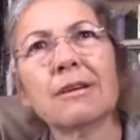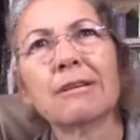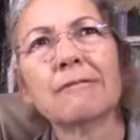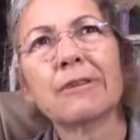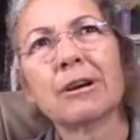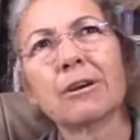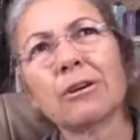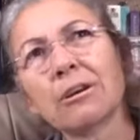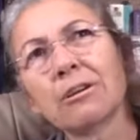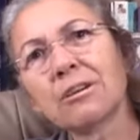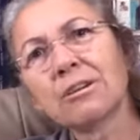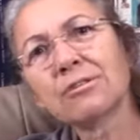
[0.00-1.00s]

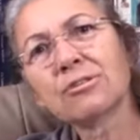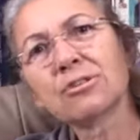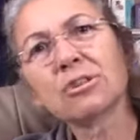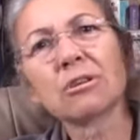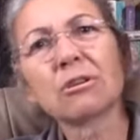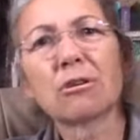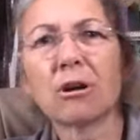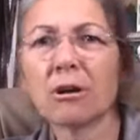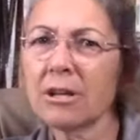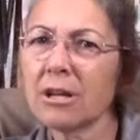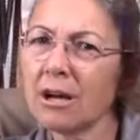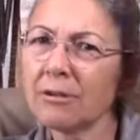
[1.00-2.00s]
veterinarians and
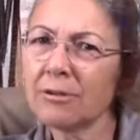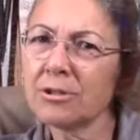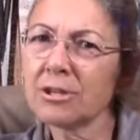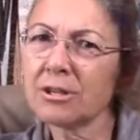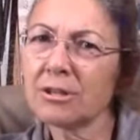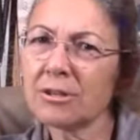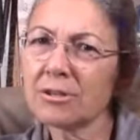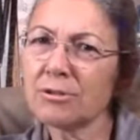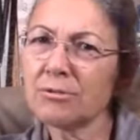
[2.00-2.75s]
cardiologists